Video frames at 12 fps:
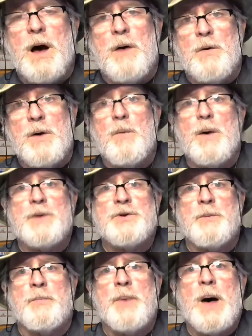Oh, I
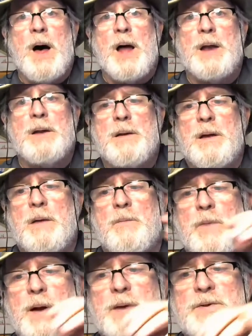watch the pot.
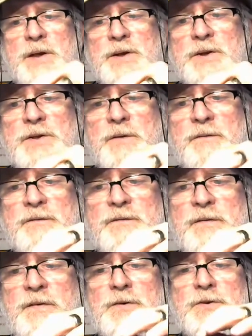And when I see just the
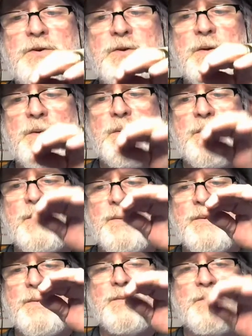first
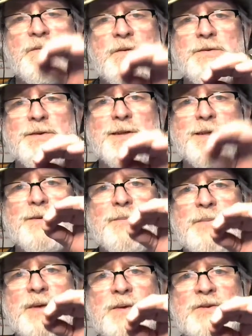
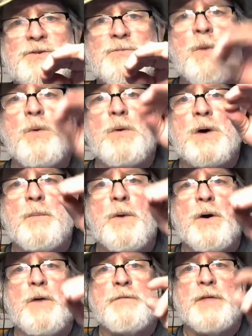little bit of smoke come
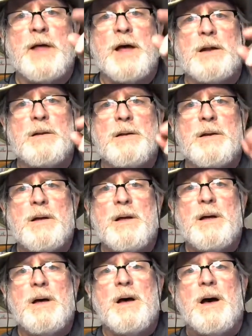off of that,
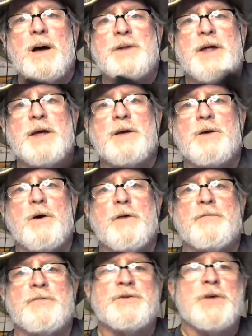I take it
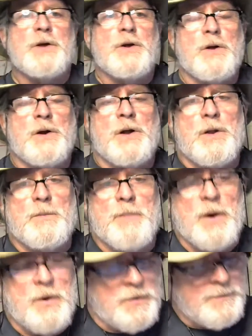off and set it on another
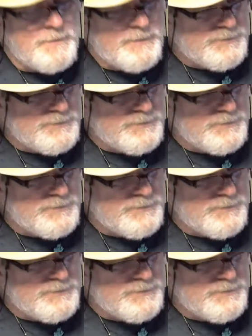burner.